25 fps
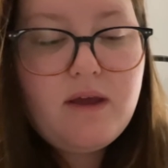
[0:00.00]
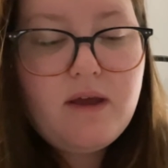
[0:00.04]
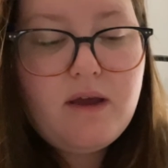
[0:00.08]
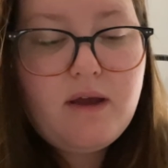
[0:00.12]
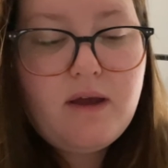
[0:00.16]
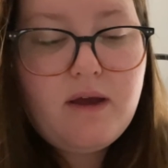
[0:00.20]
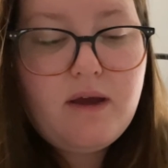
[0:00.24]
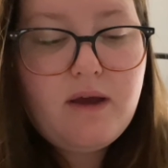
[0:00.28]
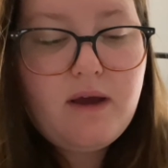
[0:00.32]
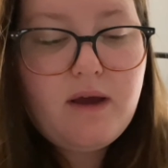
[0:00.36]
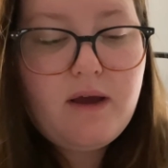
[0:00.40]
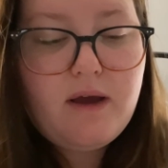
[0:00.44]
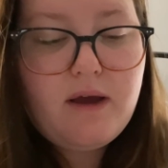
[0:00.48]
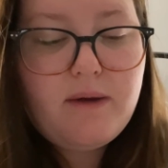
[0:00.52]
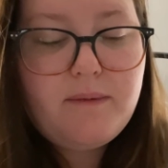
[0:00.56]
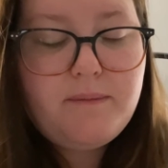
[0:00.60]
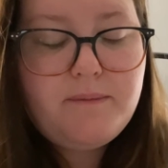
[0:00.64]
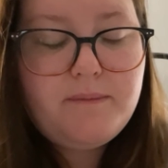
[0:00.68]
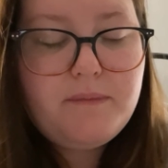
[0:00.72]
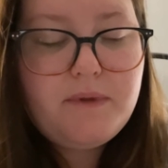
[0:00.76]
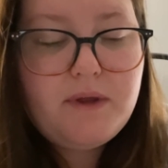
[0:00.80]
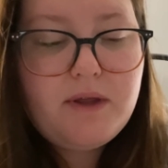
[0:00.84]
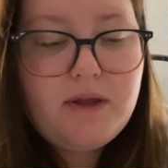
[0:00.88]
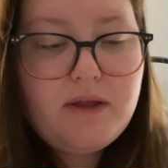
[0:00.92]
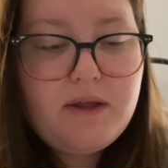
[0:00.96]
Um,
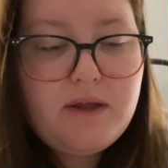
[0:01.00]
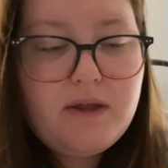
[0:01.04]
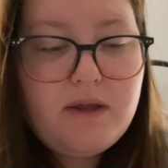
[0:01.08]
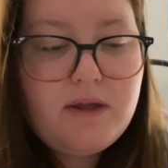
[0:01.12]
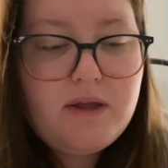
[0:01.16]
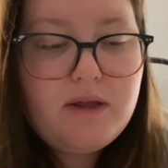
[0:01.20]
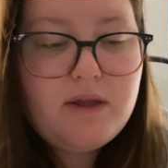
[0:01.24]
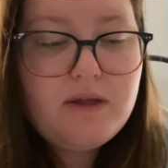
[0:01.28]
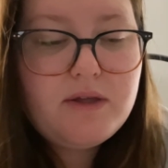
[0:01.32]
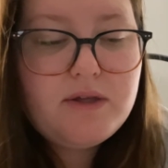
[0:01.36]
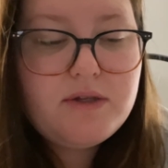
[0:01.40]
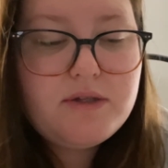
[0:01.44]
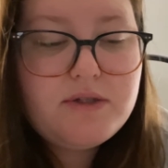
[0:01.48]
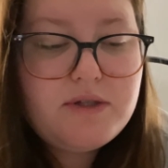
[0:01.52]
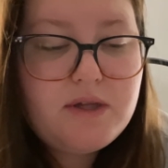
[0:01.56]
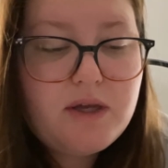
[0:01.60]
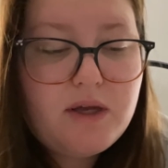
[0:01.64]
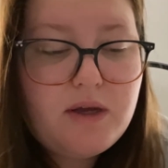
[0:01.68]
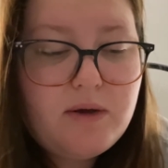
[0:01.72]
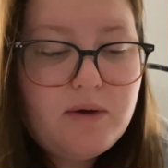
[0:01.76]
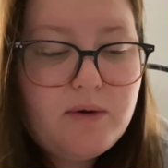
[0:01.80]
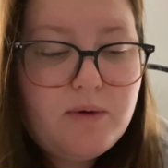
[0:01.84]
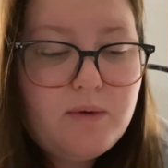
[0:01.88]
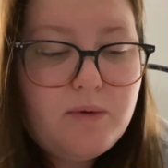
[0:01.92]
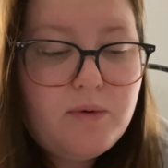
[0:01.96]

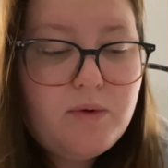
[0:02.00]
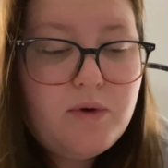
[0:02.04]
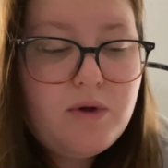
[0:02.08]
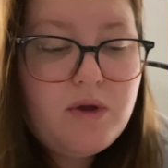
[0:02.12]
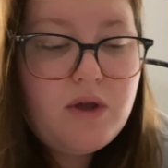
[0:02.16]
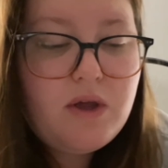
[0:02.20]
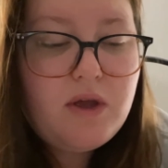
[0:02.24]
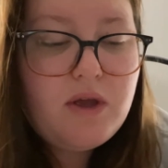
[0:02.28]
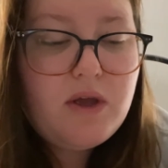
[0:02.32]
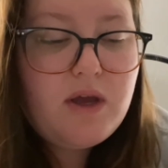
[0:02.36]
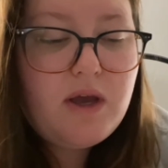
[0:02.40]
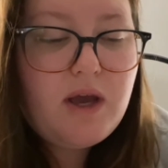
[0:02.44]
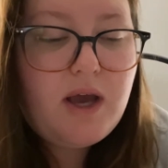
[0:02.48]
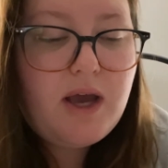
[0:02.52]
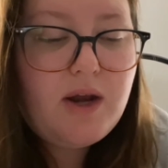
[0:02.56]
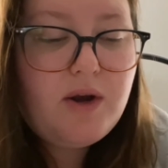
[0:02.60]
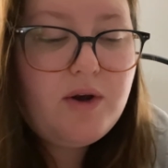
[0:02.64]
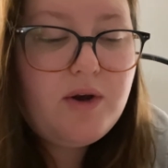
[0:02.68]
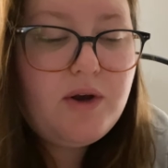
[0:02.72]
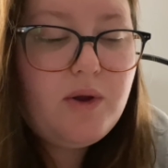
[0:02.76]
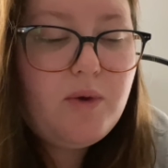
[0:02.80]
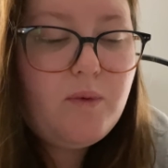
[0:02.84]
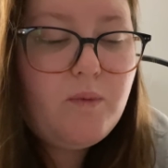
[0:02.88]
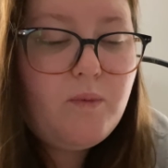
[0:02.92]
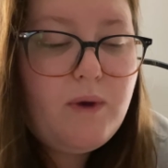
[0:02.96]
so I don't
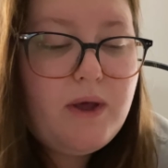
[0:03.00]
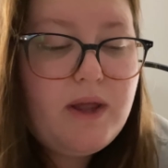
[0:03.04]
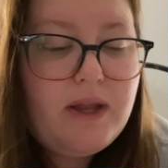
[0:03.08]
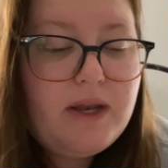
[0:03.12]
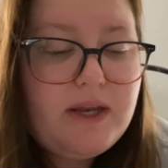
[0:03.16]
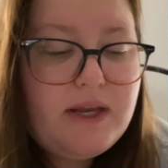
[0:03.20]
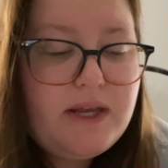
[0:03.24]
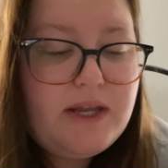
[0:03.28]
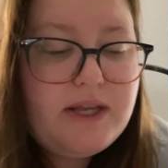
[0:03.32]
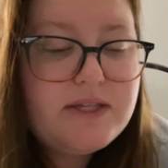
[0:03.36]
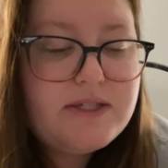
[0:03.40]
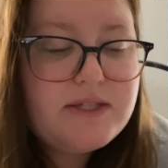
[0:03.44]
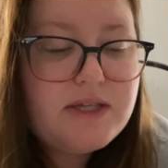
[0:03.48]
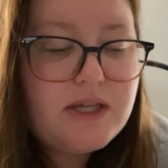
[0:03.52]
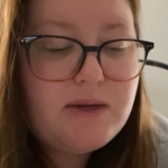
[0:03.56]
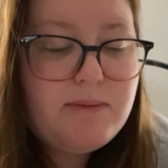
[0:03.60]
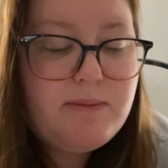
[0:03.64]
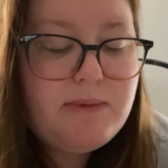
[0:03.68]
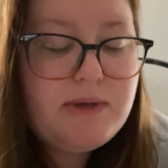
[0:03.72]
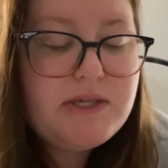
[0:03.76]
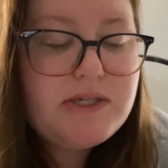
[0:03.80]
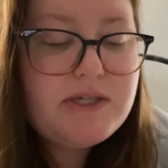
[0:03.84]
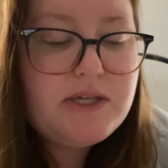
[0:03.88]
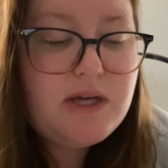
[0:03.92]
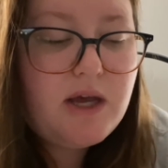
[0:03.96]
know when he's going to be
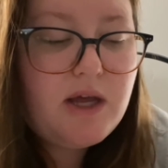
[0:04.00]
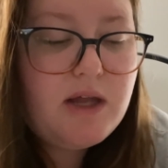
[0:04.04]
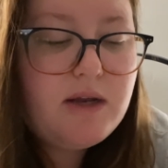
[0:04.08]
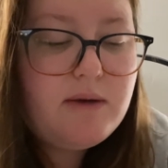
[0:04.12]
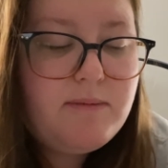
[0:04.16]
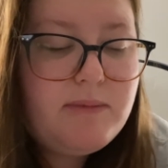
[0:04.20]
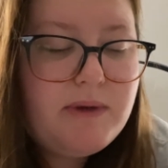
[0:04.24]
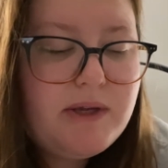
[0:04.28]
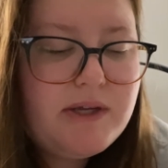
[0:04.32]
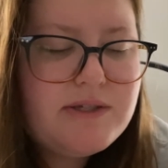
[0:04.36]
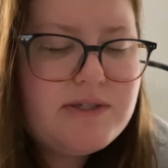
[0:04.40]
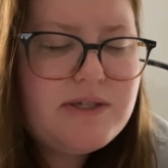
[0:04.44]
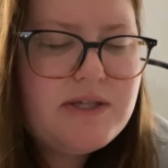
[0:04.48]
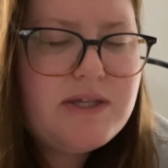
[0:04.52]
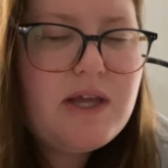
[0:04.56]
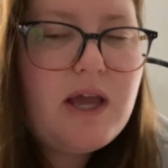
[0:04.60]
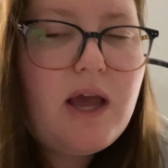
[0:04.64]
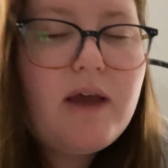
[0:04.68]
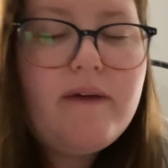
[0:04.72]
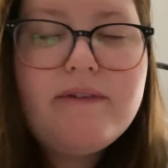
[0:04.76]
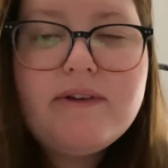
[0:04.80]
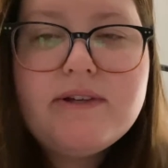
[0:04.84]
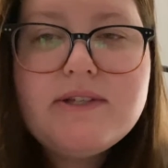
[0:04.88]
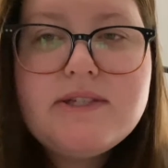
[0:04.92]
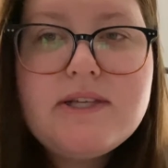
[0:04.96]
done because he
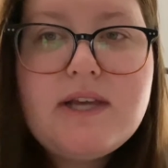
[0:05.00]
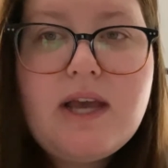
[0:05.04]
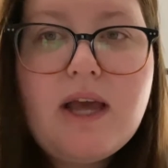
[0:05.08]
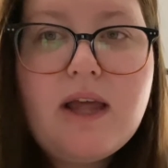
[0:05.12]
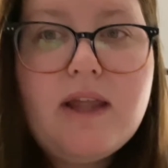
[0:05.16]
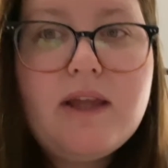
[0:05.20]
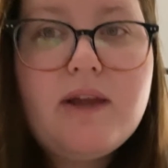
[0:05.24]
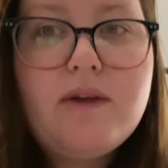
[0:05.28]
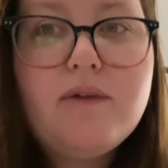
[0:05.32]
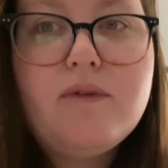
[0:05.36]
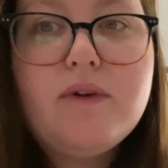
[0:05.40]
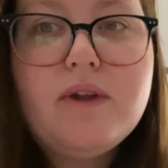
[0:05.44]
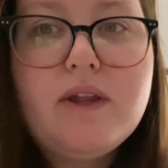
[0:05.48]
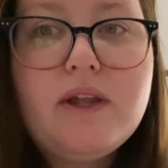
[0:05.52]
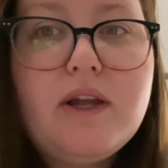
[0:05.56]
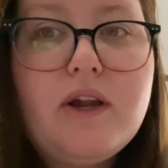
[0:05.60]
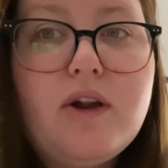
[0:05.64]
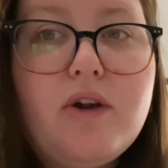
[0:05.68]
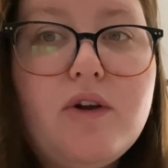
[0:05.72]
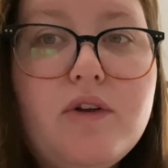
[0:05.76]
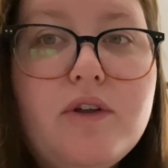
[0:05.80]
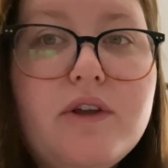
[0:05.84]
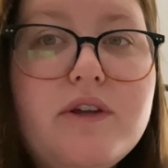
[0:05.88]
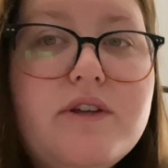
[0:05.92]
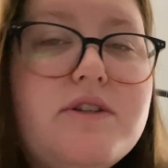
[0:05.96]
obviously got, like, a really
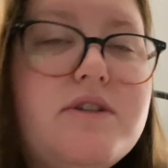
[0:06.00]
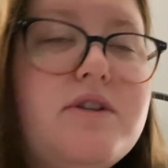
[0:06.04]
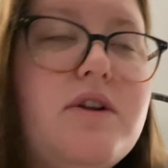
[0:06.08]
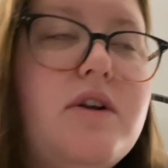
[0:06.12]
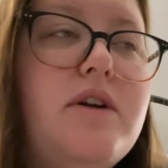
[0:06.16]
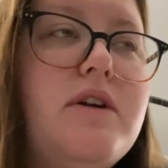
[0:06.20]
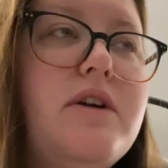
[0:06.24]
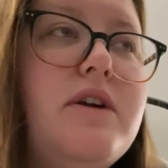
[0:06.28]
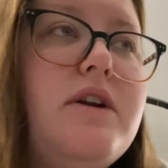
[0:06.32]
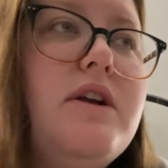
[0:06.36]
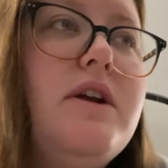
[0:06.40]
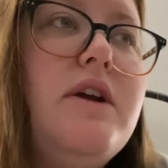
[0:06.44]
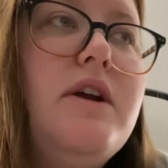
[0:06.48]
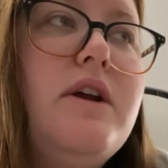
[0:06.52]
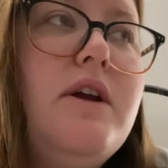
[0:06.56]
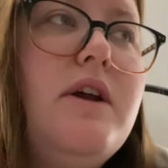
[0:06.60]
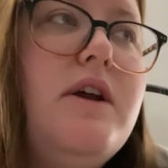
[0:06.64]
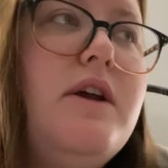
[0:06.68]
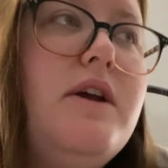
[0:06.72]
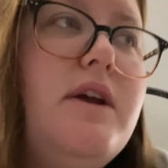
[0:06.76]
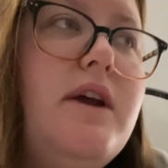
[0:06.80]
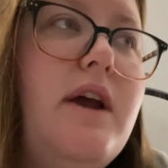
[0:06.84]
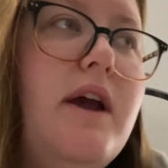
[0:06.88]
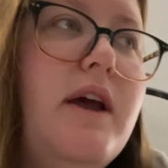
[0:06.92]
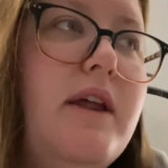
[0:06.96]
early start.
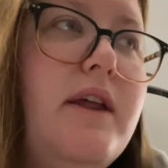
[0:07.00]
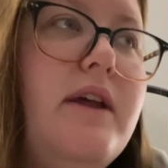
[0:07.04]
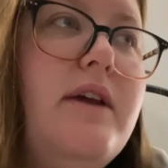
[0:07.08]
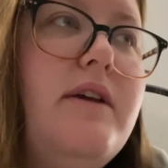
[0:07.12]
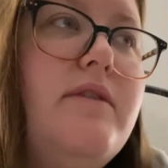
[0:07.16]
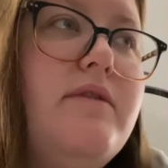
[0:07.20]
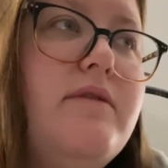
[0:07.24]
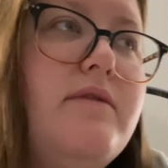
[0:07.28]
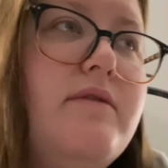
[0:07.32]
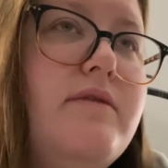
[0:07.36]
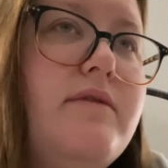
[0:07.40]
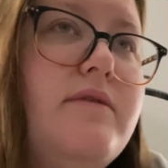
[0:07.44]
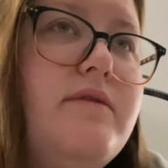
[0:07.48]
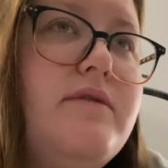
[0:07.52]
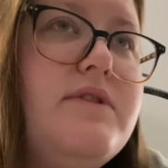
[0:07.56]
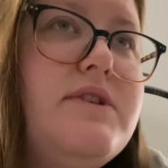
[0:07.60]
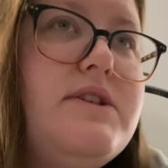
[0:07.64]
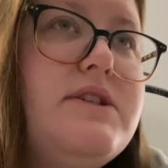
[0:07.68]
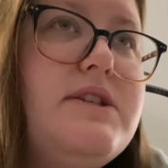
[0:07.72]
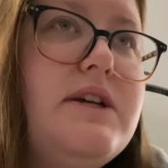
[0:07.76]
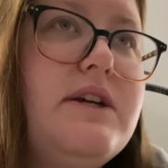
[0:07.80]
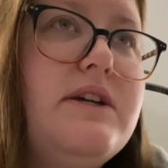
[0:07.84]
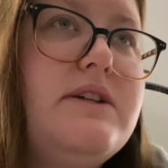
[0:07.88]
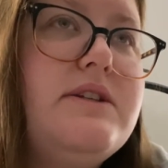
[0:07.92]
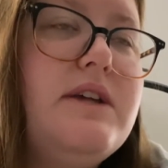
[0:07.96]
At, like,
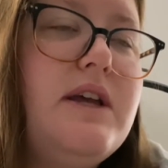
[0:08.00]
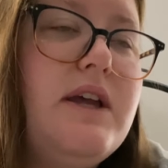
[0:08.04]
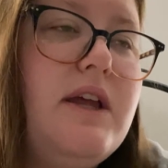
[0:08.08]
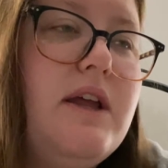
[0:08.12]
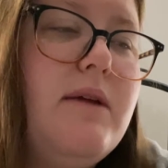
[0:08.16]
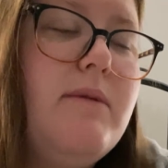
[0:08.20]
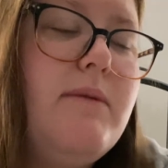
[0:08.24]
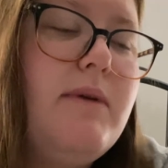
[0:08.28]
6 a.m.